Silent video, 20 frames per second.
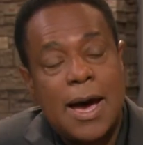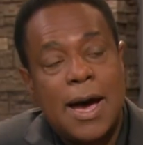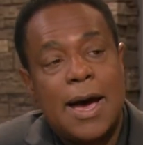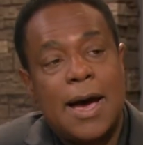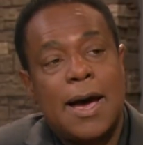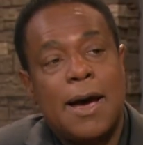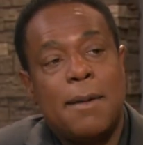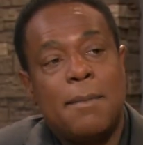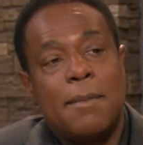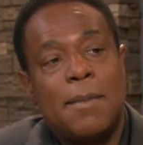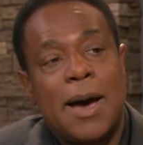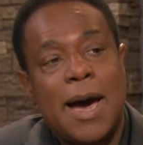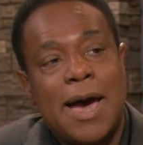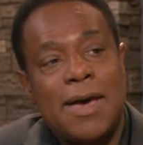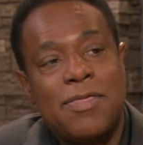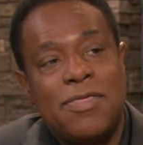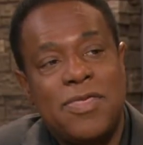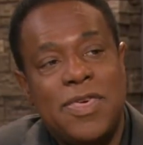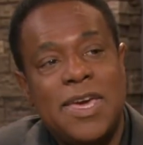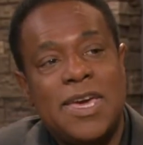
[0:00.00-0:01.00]
Um,
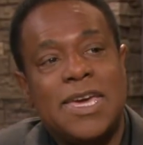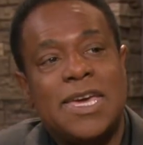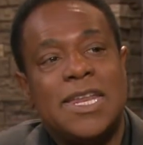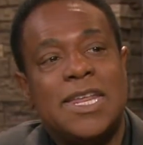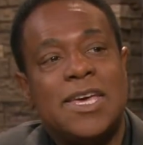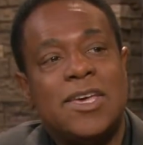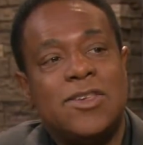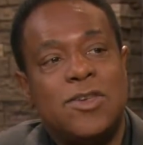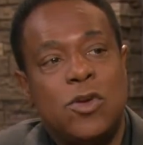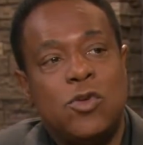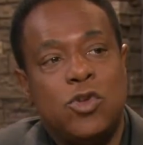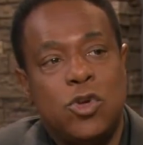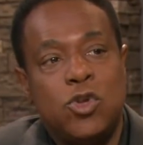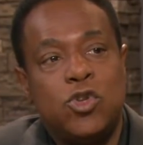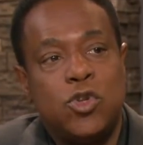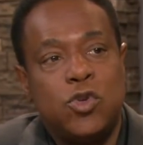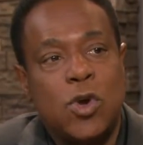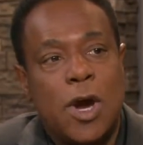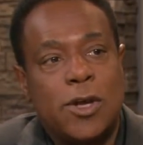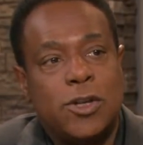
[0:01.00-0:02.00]
I think it is. You,
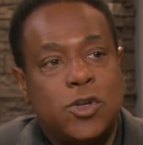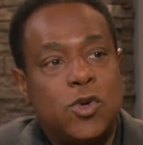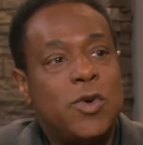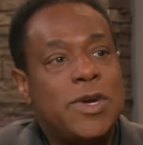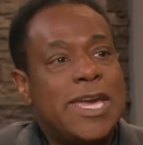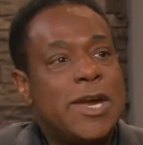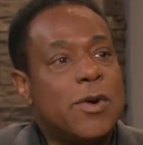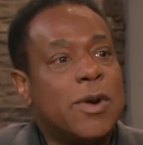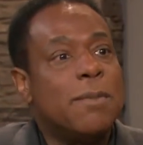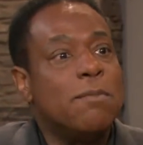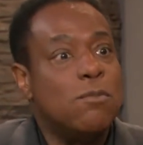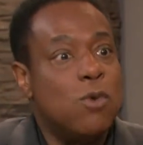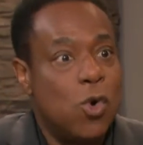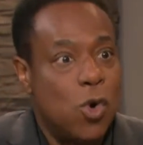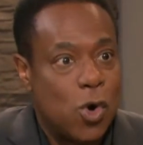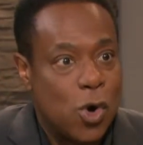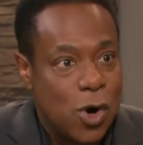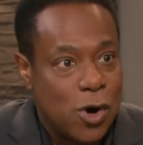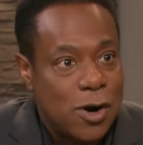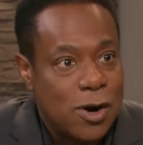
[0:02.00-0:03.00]
you, I do hear it
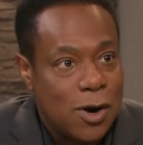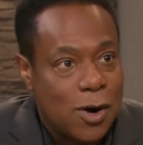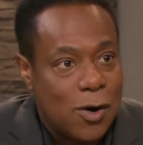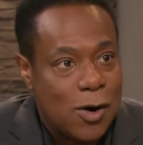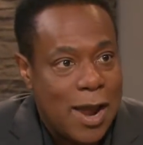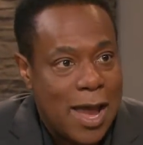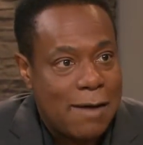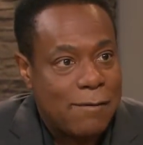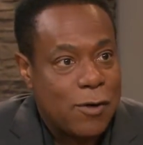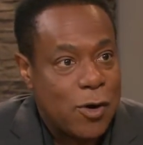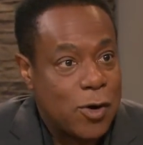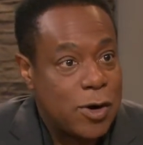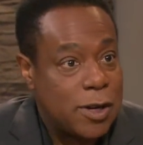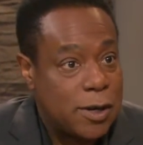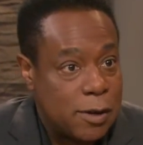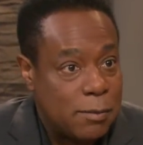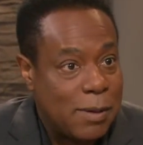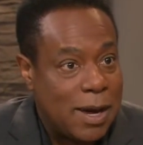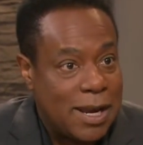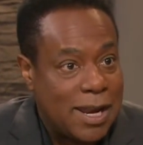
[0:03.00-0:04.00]
more, or have heard
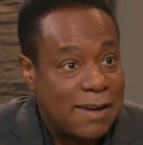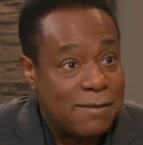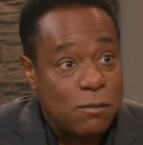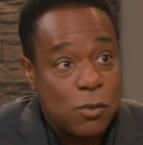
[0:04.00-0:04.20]
it in my